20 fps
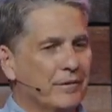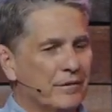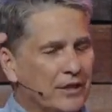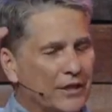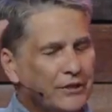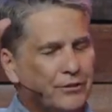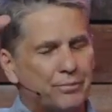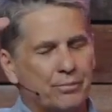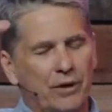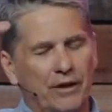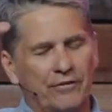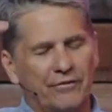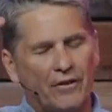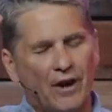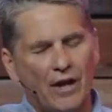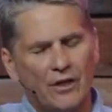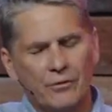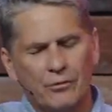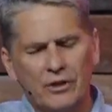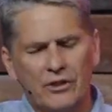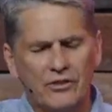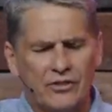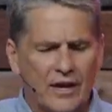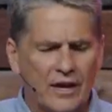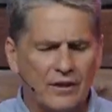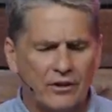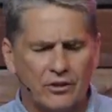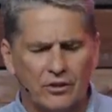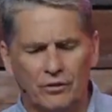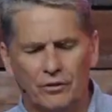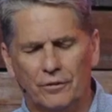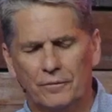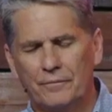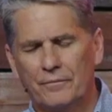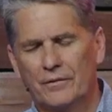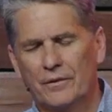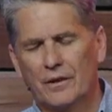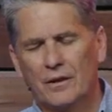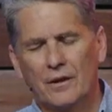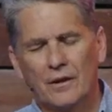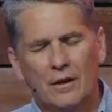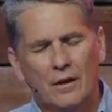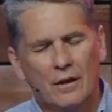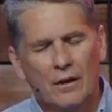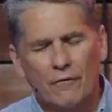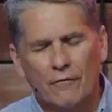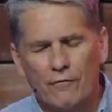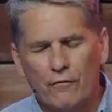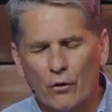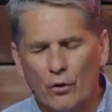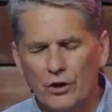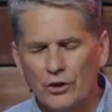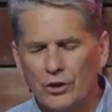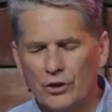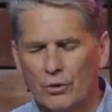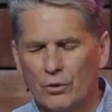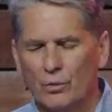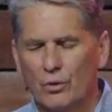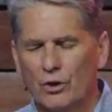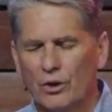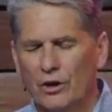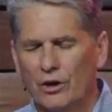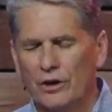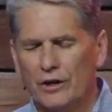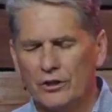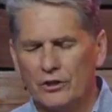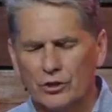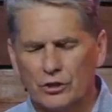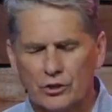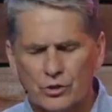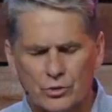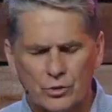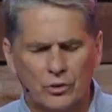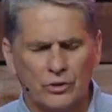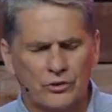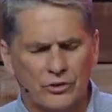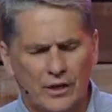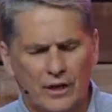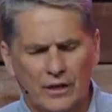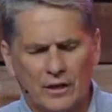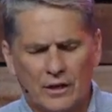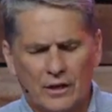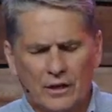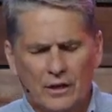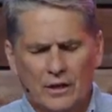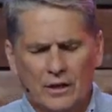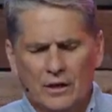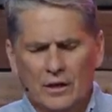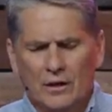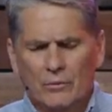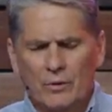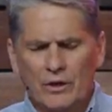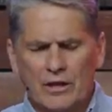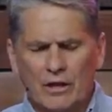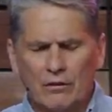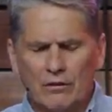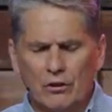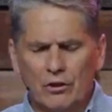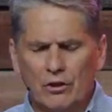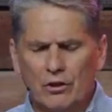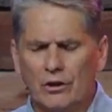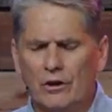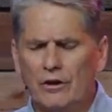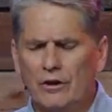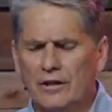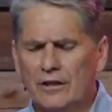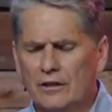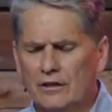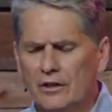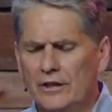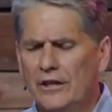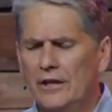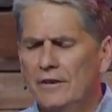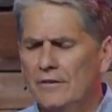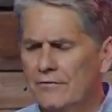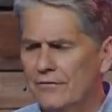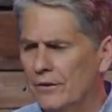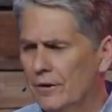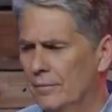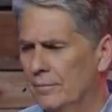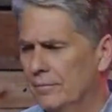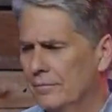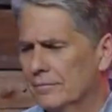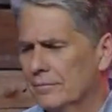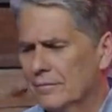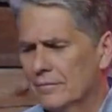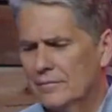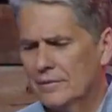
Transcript: Let's pray. Father, we thank you for your word and your truth that we can learn and glean from